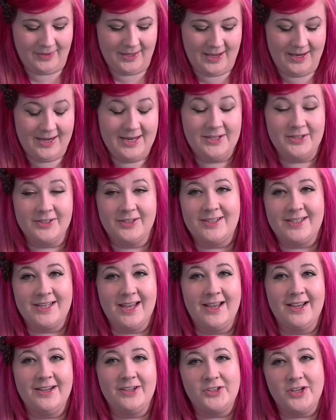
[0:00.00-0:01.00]
And it does
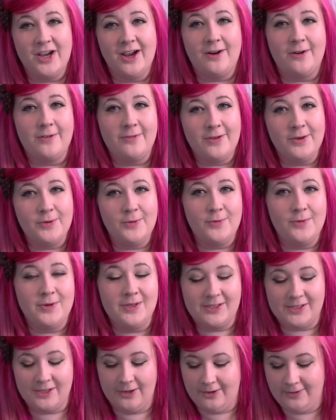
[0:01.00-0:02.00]
share a few
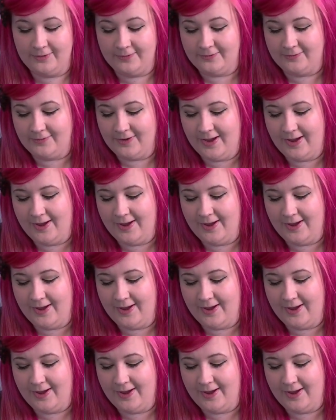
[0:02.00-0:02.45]
sort of